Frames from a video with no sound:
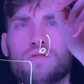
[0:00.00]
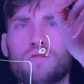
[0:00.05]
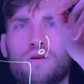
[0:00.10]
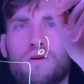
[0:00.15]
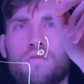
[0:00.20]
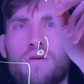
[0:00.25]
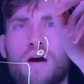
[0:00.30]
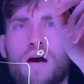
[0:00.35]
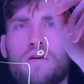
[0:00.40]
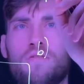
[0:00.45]
So if
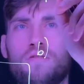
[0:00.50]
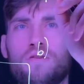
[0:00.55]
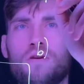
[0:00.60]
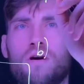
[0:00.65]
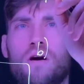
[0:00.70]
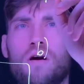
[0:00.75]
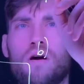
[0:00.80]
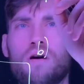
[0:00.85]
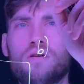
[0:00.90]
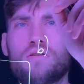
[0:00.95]
I've
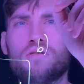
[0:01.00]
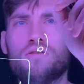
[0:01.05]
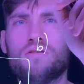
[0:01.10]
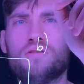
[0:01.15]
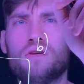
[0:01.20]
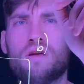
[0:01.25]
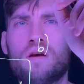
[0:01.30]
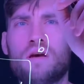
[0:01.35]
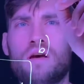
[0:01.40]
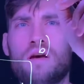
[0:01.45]
got
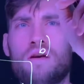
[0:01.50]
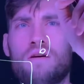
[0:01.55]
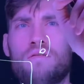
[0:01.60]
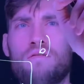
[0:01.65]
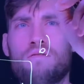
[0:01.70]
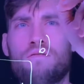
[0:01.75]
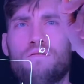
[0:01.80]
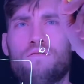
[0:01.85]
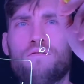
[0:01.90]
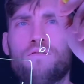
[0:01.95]

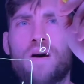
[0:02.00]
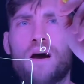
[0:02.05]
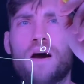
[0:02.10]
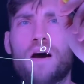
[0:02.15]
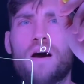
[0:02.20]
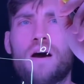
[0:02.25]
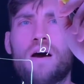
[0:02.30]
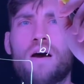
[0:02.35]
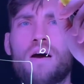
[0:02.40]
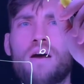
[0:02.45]

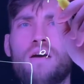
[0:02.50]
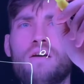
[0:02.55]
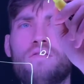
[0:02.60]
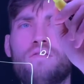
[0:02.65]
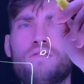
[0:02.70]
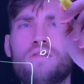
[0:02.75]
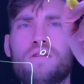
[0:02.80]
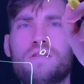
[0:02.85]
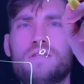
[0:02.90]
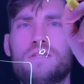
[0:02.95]

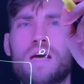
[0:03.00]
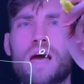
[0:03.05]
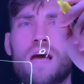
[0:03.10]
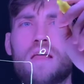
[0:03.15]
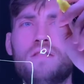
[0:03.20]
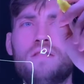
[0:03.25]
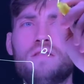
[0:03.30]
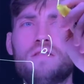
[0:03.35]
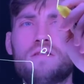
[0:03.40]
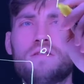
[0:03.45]

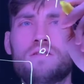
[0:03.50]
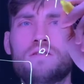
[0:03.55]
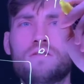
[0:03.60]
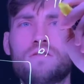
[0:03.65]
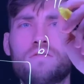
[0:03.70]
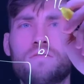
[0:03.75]
5/10